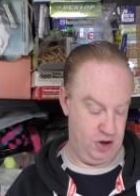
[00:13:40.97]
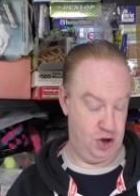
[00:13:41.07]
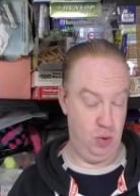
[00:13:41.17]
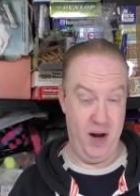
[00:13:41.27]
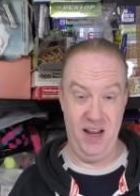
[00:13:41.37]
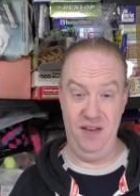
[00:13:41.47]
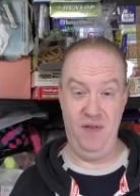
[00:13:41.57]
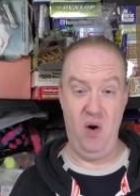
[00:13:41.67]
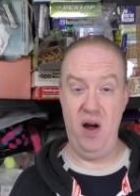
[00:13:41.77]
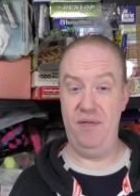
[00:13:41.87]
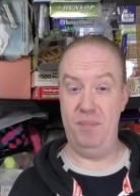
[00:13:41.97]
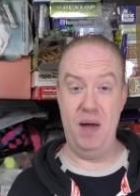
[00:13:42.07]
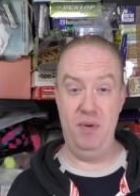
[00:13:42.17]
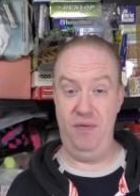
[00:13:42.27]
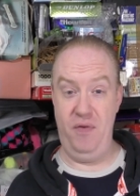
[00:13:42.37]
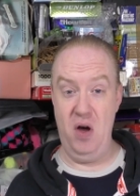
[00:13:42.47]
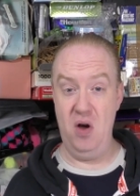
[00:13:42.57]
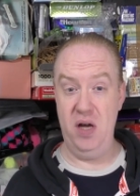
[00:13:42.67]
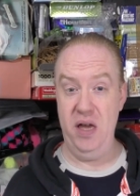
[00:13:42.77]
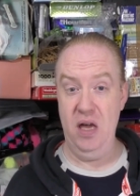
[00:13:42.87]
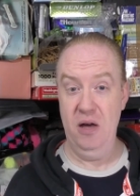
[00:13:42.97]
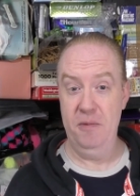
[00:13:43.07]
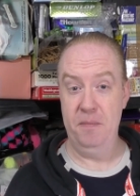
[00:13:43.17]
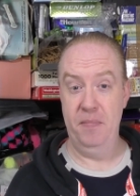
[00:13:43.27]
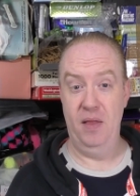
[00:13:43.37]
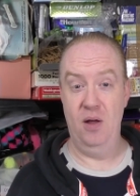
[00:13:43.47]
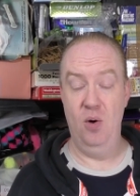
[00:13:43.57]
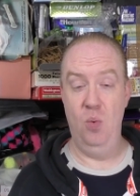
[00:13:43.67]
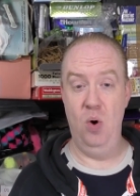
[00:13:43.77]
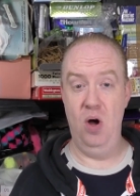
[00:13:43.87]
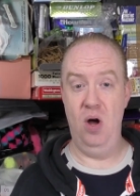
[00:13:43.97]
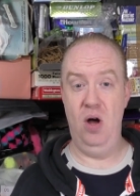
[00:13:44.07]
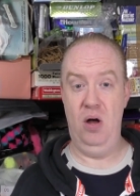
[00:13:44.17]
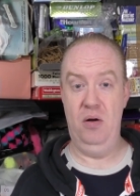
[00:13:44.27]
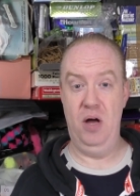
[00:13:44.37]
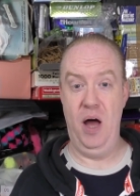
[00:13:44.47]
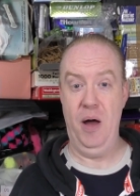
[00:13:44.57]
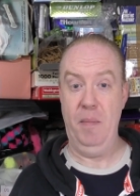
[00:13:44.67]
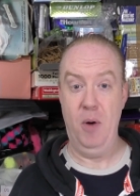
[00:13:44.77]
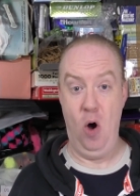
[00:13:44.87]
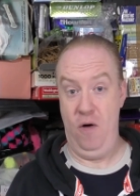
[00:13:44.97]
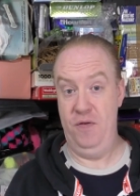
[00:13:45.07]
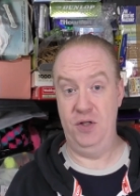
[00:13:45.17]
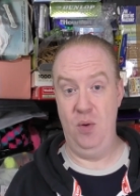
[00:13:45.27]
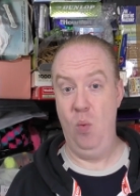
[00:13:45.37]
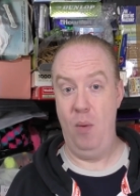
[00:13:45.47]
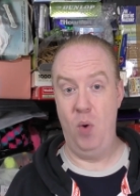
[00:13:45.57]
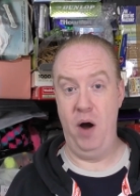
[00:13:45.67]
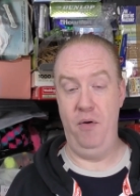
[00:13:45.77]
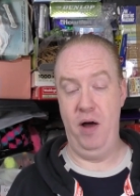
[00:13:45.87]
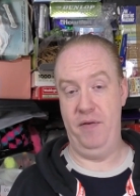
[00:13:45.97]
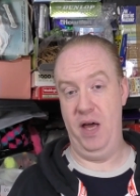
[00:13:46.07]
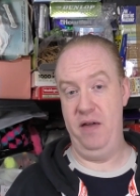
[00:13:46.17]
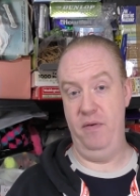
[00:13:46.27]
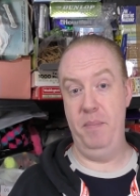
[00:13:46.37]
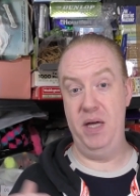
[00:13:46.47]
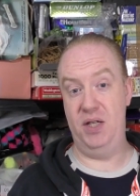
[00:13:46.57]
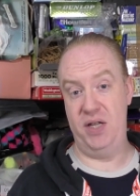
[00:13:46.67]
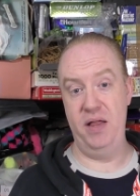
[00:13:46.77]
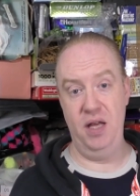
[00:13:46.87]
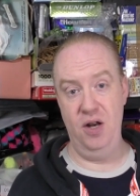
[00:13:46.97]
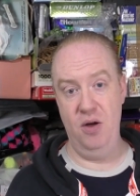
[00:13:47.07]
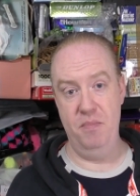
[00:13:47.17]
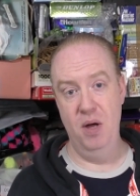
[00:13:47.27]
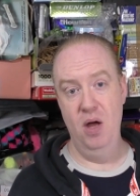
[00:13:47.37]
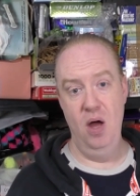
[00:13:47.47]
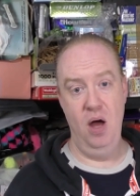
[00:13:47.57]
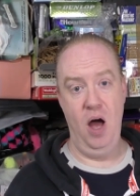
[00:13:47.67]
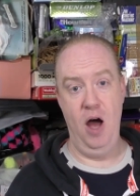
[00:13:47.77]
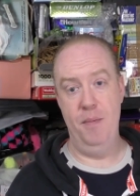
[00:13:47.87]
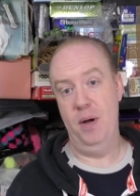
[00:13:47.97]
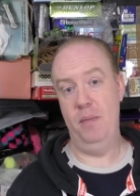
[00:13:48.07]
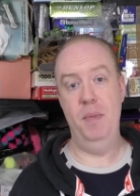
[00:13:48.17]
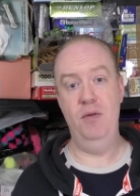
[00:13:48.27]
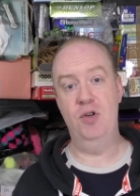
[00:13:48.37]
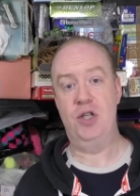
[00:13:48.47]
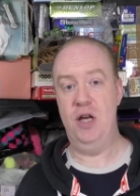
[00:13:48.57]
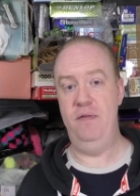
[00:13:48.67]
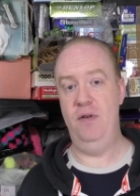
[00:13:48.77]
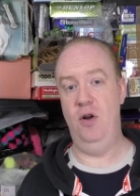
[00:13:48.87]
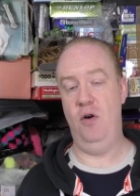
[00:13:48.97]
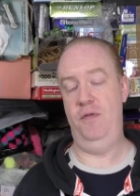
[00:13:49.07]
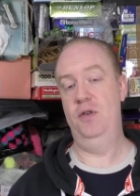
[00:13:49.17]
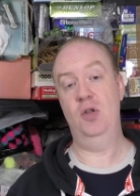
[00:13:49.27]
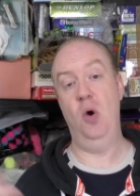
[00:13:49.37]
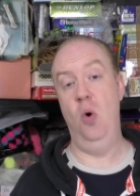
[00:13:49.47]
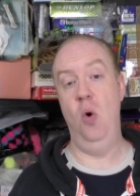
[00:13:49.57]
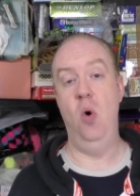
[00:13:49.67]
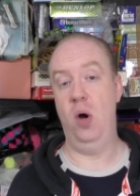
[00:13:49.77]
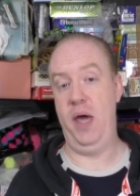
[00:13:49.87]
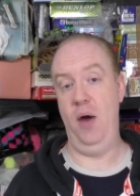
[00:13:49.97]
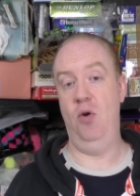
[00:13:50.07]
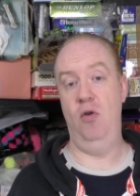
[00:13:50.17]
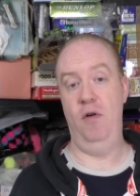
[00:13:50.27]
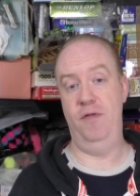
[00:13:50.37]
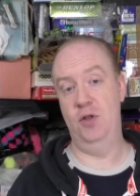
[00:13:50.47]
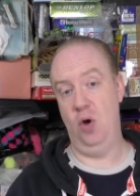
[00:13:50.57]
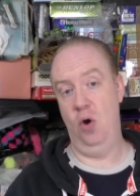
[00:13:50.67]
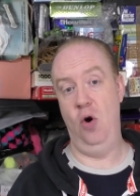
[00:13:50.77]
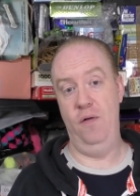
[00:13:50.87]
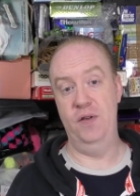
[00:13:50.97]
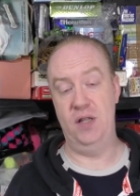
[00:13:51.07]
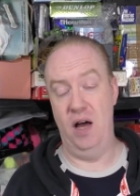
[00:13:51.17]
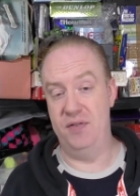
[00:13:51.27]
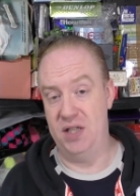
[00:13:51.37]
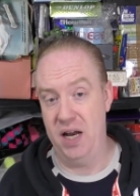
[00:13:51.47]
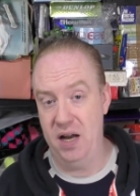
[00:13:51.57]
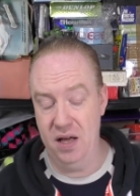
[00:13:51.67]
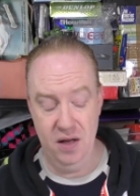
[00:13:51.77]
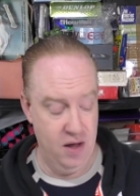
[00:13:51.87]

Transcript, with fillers: 25, maybe 30 were offers in one way or another, either me sending them, me receiving an offers, or counter offers on offers that I've sent.